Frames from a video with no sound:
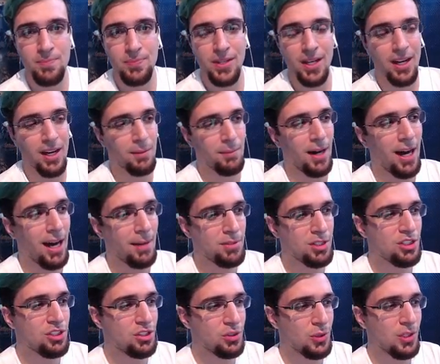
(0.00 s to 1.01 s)
Um, I'm
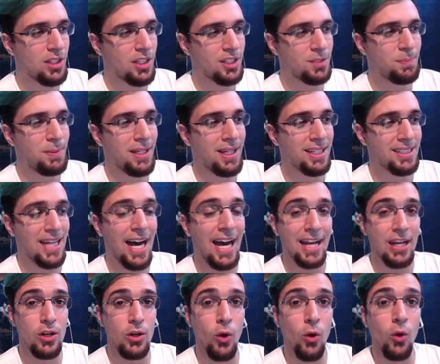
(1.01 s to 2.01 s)
just doing this because I
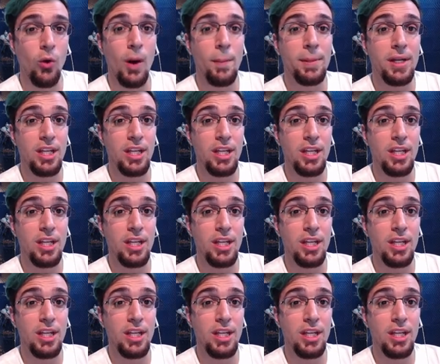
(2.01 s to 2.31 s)
know I'm going to